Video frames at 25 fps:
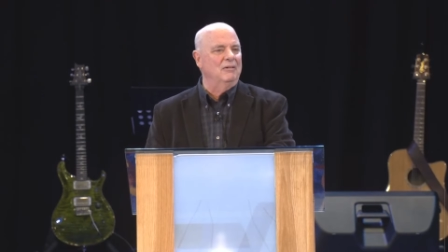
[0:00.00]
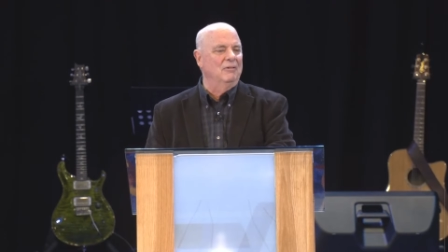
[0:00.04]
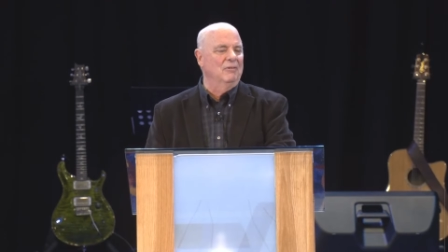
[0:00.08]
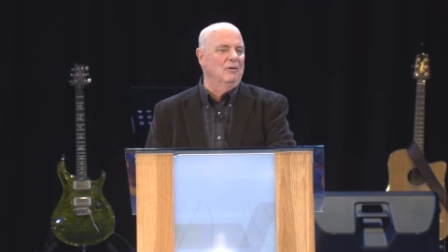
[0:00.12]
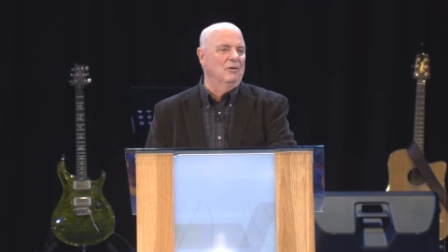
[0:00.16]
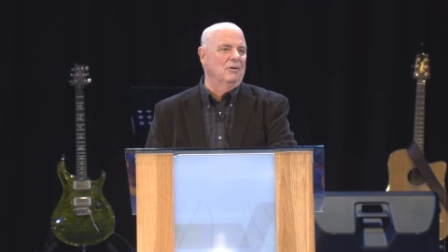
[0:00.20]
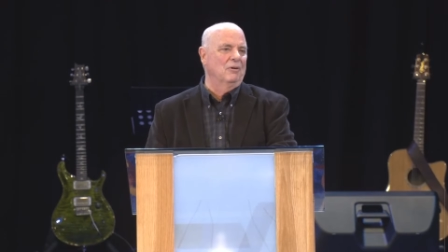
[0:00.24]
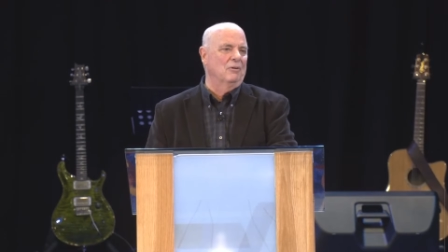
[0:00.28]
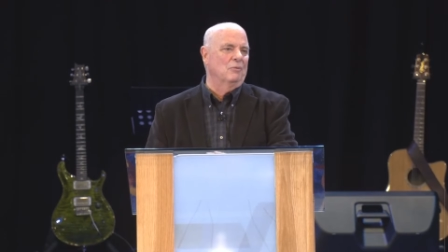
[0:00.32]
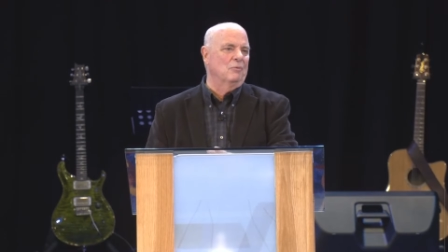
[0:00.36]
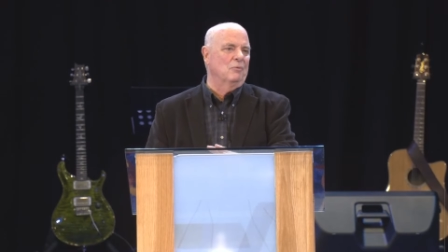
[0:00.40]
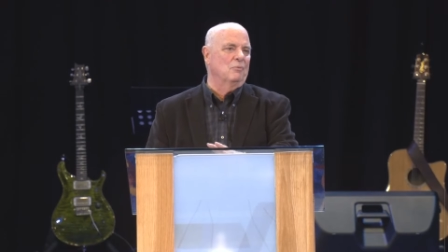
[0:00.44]

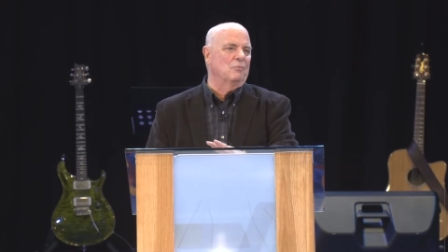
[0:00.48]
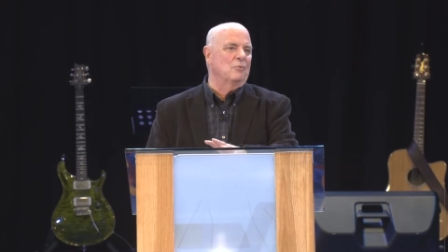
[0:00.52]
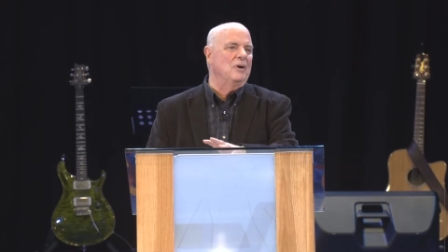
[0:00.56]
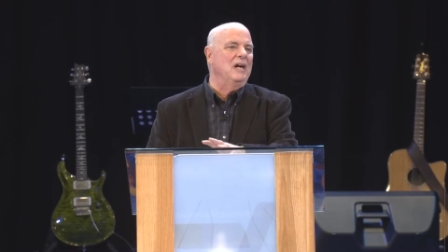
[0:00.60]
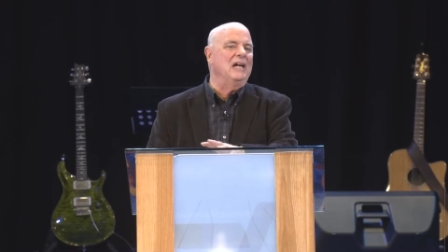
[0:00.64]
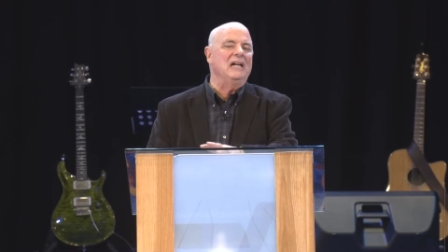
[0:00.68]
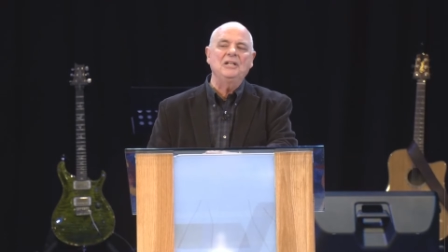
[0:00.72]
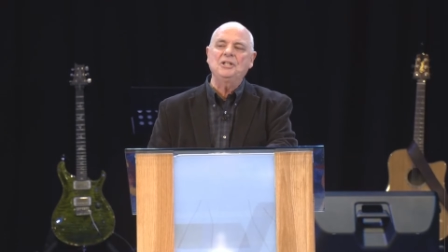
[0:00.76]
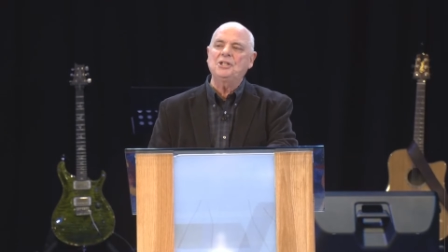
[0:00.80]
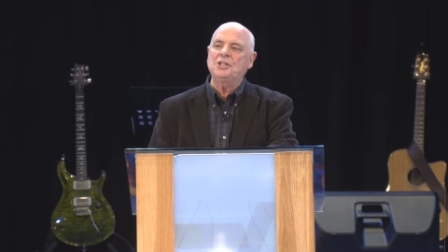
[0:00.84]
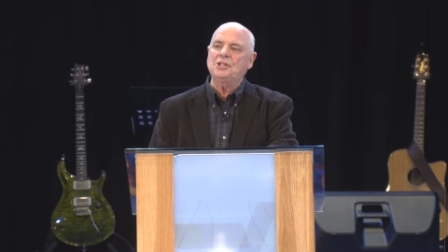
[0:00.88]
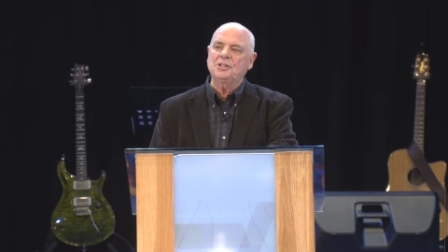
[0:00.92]
or
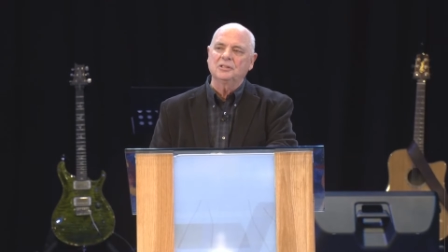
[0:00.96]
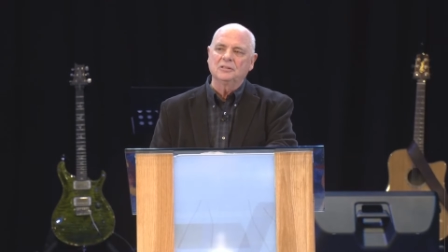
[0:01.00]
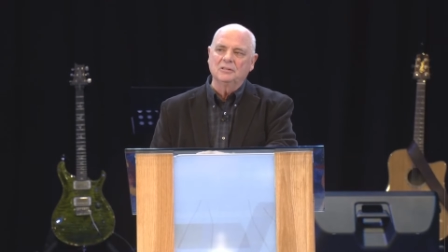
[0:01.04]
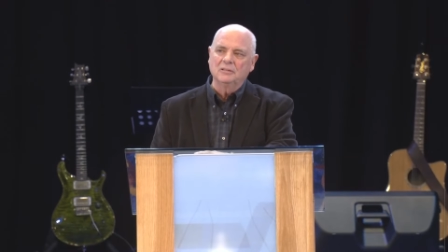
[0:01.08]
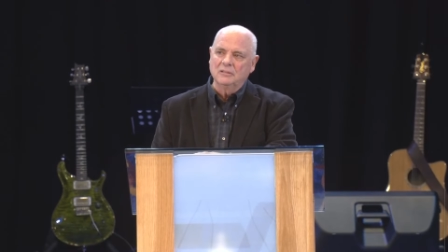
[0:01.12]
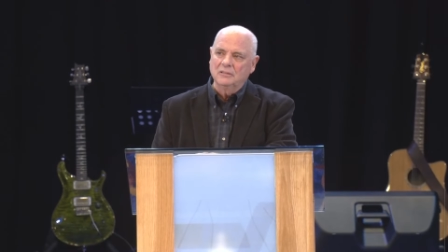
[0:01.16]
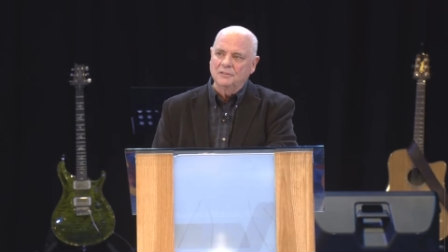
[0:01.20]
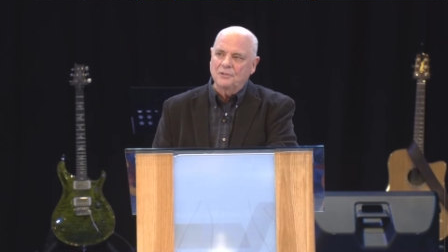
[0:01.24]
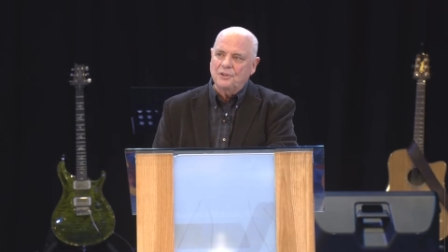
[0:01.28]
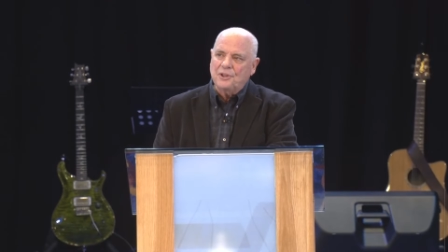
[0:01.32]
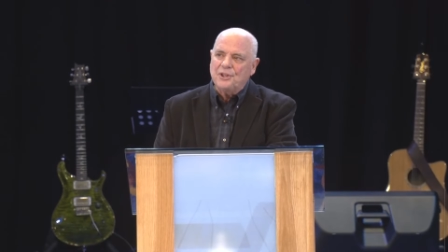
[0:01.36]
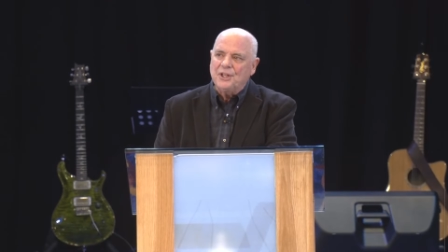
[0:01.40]

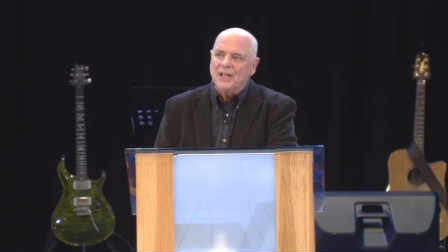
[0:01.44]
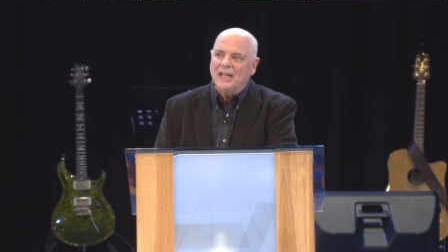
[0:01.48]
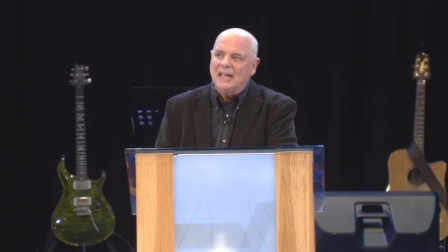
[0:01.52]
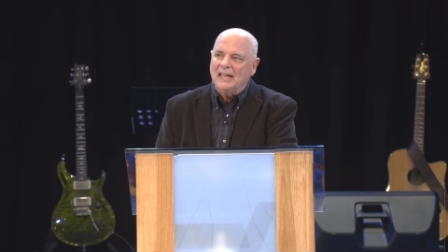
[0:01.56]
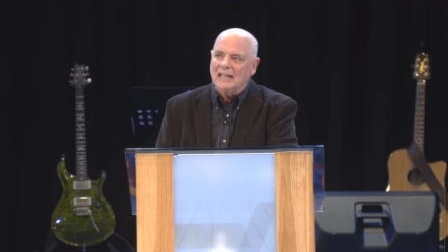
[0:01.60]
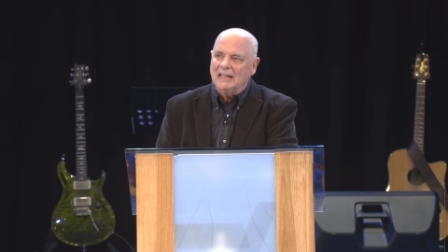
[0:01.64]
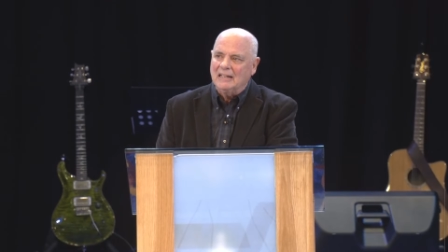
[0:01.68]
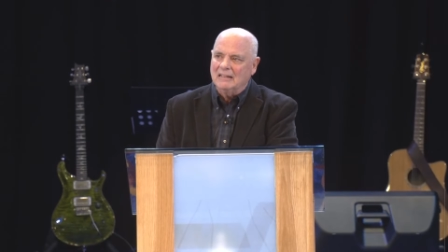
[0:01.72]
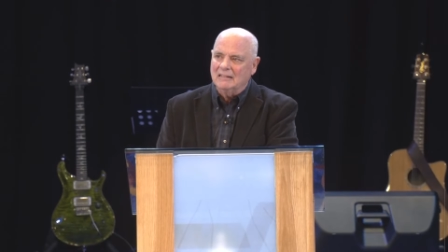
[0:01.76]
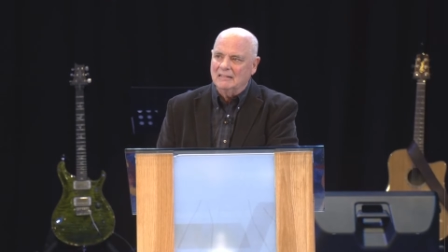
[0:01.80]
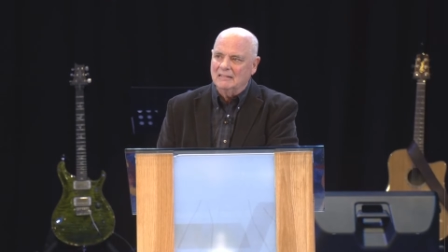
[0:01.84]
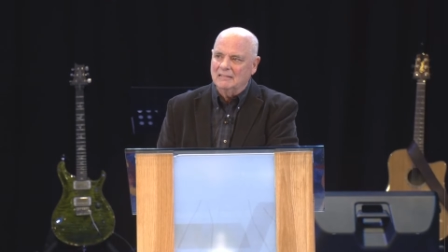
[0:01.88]
racial
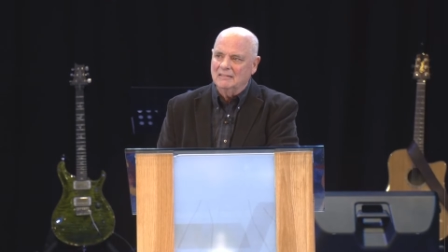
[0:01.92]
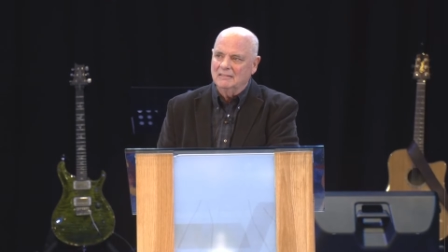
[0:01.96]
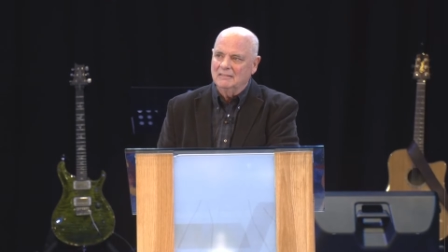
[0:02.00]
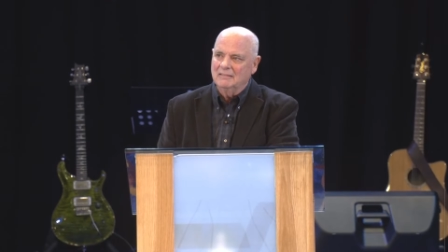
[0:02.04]
thing